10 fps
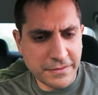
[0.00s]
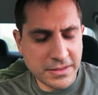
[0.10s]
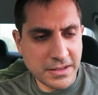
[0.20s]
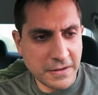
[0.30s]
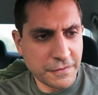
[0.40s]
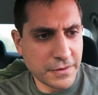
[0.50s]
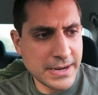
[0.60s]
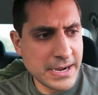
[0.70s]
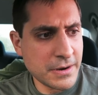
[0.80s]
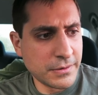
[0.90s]
everything for
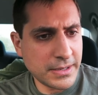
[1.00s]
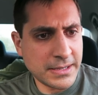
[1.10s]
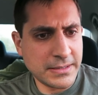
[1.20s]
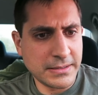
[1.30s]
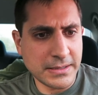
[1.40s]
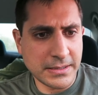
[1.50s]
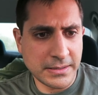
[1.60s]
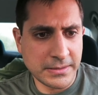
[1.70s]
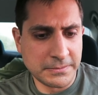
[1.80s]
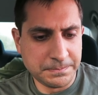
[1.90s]
now, and
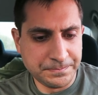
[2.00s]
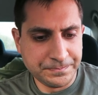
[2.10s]
uh,